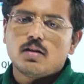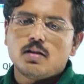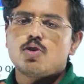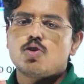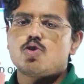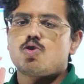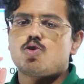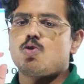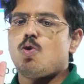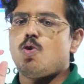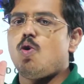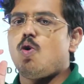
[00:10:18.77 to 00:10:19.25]

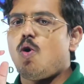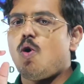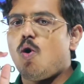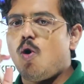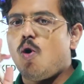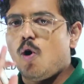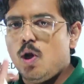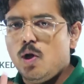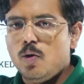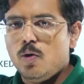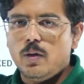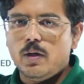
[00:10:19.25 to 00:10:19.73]
So
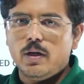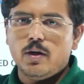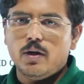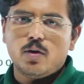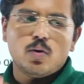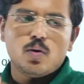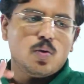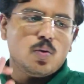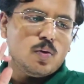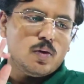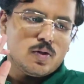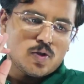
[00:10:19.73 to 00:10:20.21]
all you need
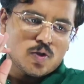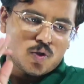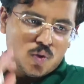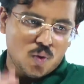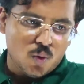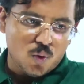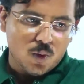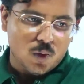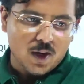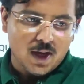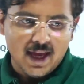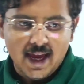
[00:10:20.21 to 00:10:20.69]
to do is
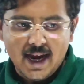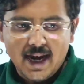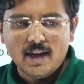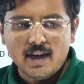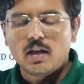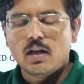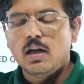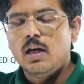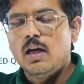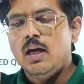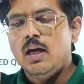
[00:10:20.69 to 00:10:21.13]
go ahead